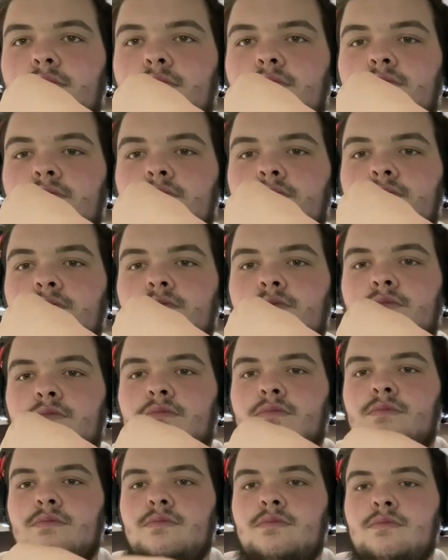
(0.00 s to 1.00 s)

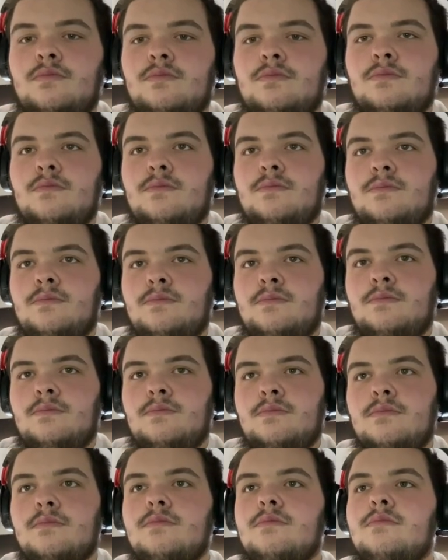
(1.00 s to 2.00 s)

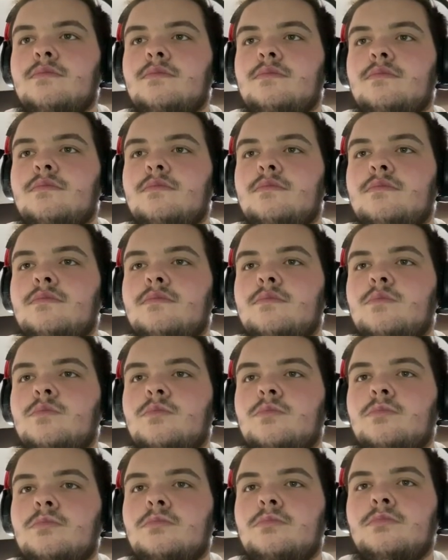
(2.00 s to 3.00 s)

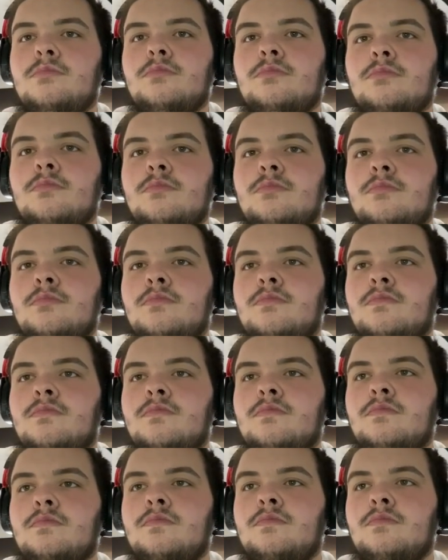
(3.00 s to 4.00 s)

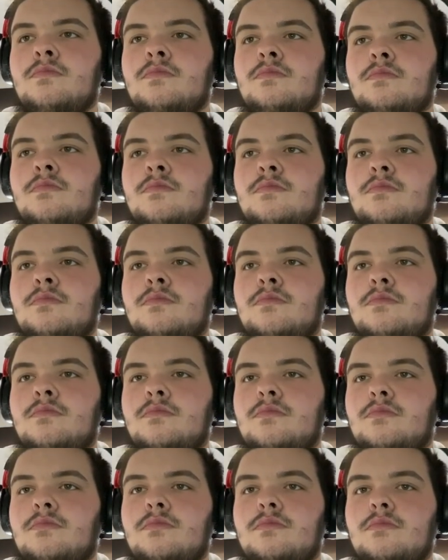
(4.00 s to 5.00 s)

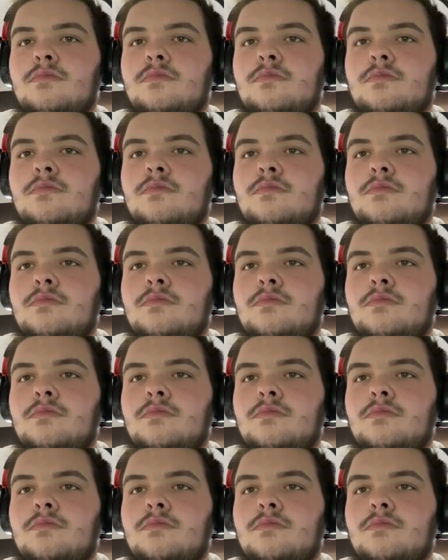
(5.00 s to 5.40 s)
This person isn't speaking.